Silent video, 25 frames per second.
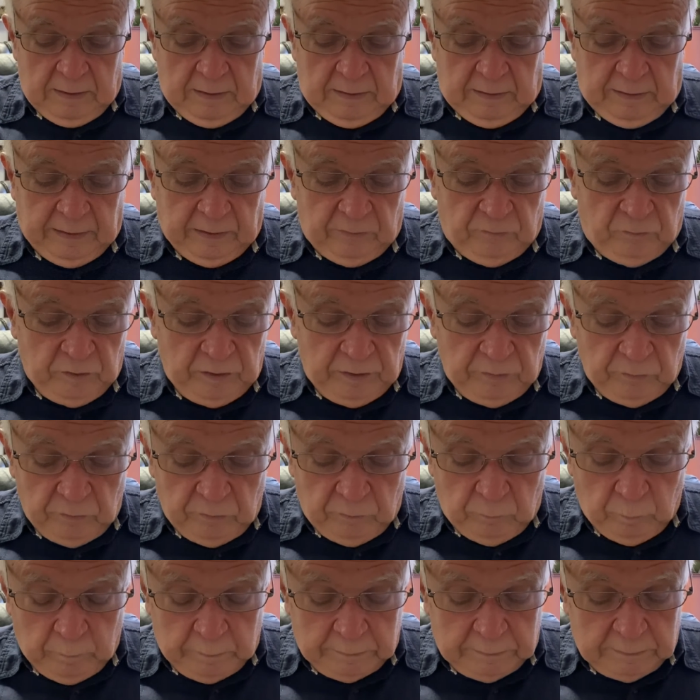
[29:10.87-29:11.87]
Yet
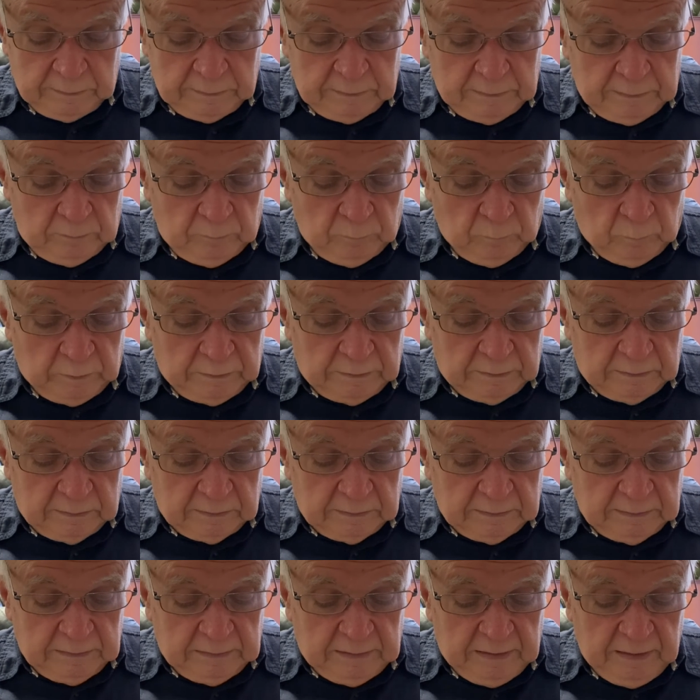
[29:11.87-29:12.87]
Jesus was
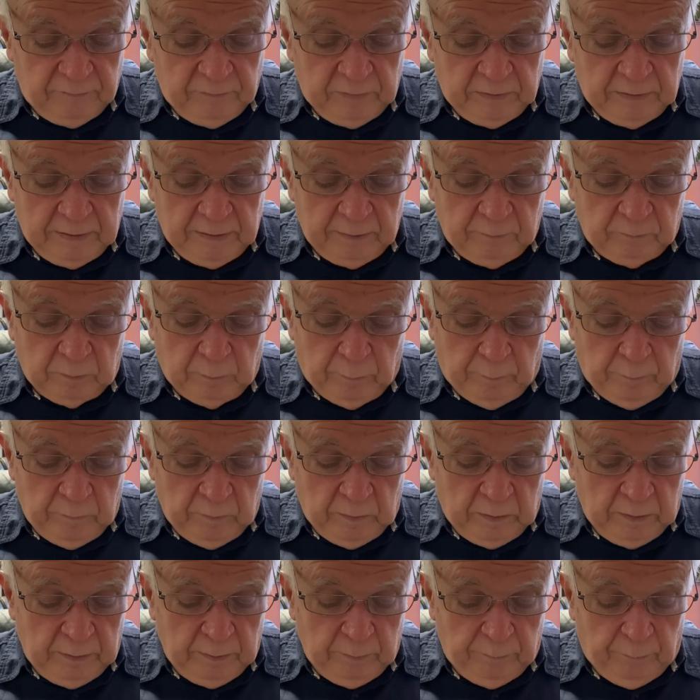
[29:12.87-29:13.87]
giving them
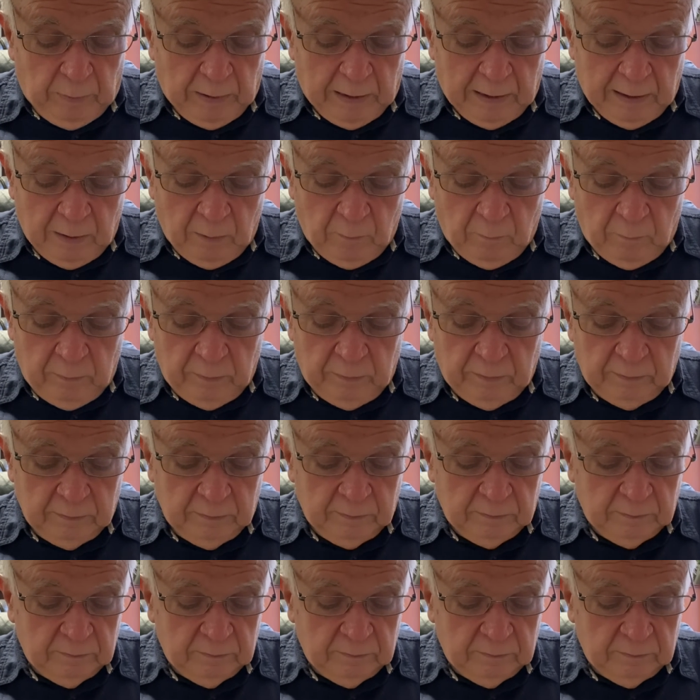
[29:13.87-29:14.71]
the power